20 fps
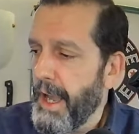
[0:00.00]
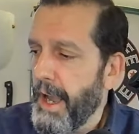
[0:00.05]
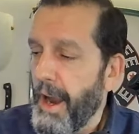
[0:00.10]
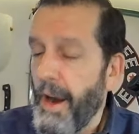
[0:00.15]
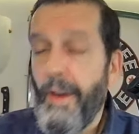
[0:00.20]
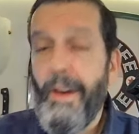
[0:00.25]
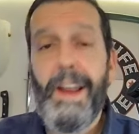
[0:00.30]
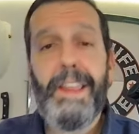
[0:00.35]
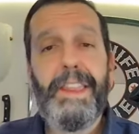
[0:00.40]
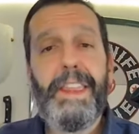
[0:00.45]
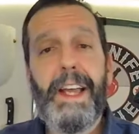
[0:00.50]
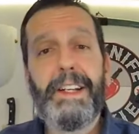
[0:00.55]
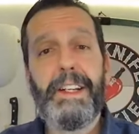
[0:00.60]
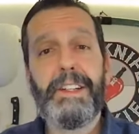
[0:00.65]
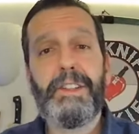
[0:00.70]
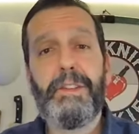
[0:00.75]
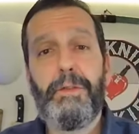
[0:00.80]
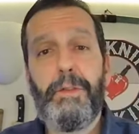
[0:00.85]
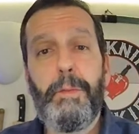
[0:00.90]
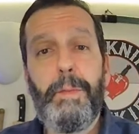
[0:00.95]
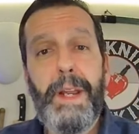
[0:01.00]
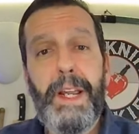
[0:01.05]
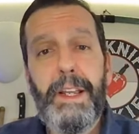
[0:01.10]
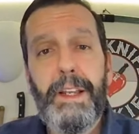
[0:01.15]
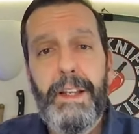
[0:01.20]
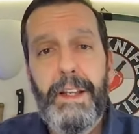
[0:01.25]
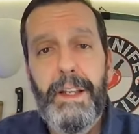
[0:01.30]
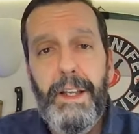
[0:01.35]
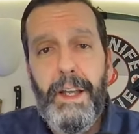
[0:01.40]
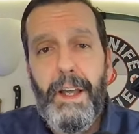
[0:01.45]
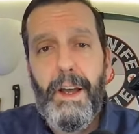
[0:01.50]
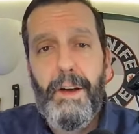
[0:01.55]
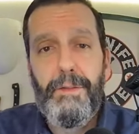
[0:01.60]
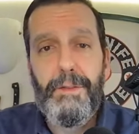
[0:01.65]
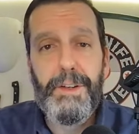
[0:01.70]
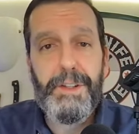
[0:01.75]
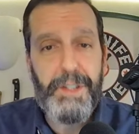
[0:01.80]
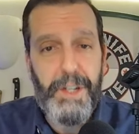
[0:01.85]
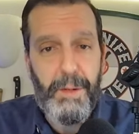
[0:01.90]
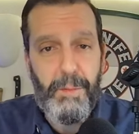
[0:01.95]
All right, that does it for me.
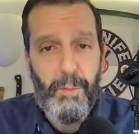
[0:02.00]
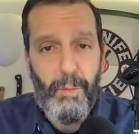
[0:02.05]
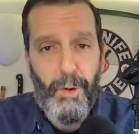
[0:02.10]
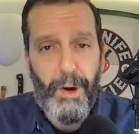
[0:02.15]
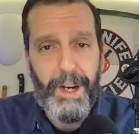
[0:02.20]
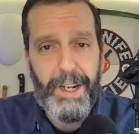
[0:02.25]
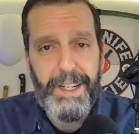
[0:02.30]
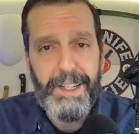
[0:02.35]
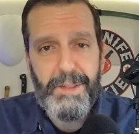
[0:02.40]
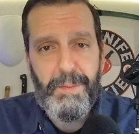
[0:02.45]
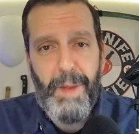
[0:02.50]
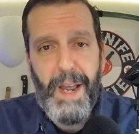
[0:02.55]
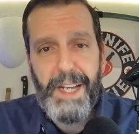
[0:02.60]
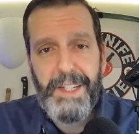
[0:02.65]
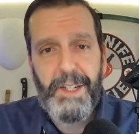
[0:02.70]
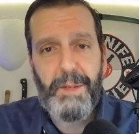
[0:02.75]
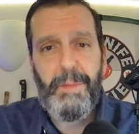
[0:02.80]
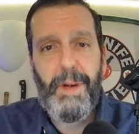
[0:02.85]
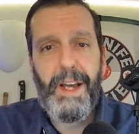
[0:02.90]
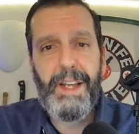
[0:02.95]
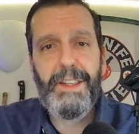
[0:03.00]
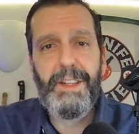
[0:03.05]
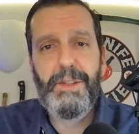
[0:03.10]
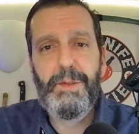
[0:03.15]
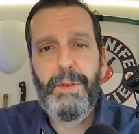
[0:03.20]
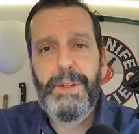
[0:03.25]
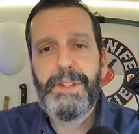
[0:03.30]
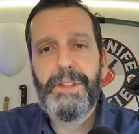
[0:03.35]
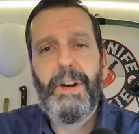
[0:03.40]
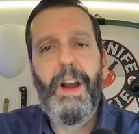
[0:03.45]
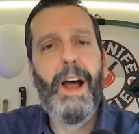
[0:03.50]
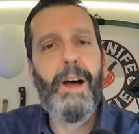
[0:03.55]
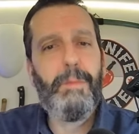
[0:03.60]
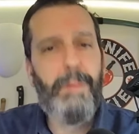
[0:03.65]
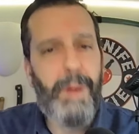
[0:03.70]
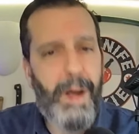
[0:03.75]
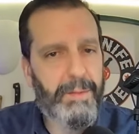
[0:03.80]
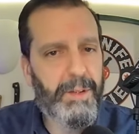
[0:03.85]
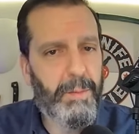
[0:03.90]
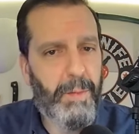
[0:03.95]
For Jim working his magic behind the switcher, I'm
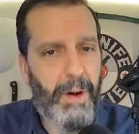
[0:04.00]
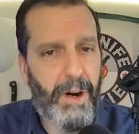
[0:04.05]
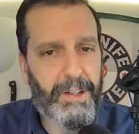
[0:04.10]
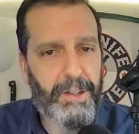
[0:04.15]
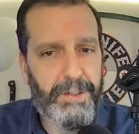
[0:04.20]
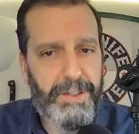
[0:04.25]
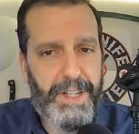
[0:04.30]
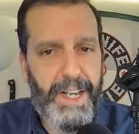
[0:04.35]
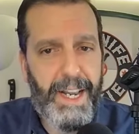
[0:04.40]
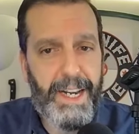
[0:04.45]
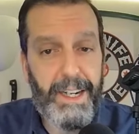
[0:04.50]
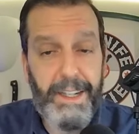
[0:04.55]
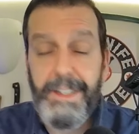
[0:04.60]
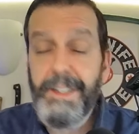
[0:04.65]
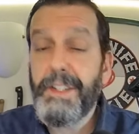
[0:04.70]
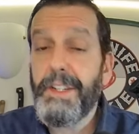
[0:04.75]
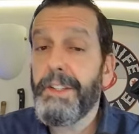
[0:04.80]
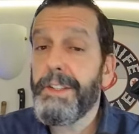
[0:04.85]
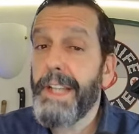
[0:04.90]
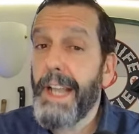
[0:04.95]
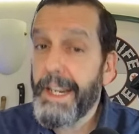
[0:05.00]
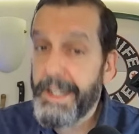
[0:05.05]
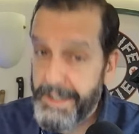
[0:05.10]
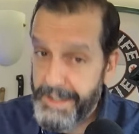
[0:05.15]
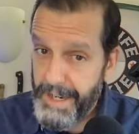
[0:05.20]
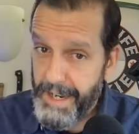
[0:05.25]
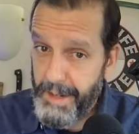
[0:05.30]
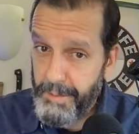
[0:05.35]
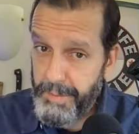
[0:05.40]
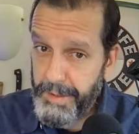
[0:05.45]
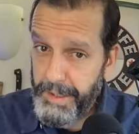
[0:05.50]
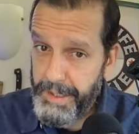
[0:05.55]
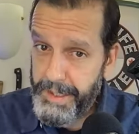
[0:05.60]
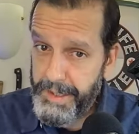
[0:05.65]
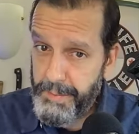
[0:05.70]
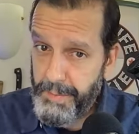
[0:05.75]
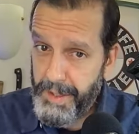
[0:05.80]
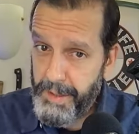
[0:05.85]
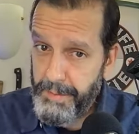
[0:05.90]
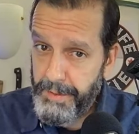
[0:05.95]
Bob DeMarco saying, until next time,
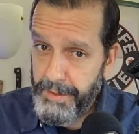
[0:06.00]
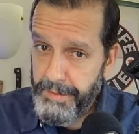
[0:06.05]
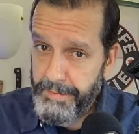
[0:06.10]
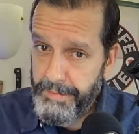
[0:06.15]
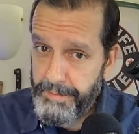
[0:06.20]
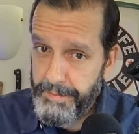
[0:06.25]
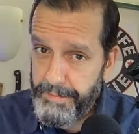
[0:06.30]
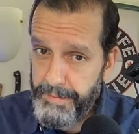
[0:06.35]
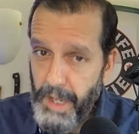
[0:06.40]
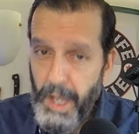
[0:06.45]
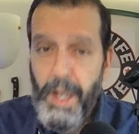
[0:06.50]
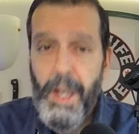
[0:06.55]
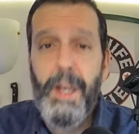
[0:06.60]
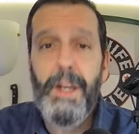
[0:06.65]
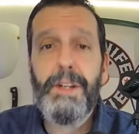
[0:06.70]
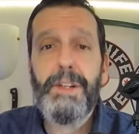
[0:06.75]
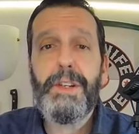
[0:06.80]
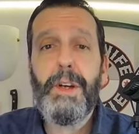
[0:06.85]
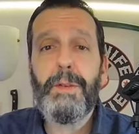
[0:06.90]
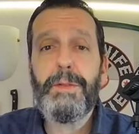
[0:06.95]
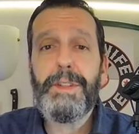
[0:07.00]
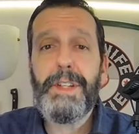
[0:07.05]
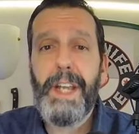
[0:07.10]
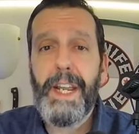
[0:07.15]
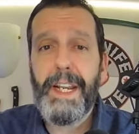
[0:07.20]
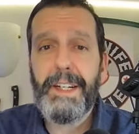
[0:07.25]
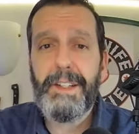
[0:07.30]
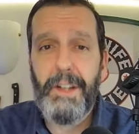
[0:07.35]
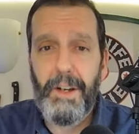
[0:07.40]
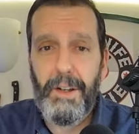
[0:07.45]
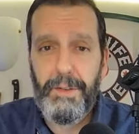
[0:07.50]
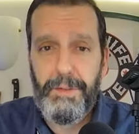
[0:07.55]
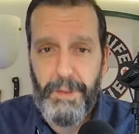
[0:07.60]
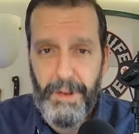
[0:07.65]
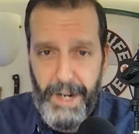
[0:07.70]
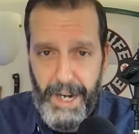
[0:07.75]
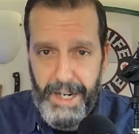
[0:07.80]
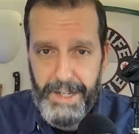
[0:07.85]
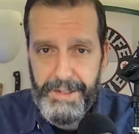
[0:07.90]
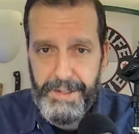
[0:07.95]
please, people, don't take dull for
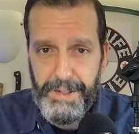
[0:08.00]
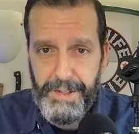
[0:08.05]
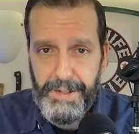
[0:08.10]
an answer.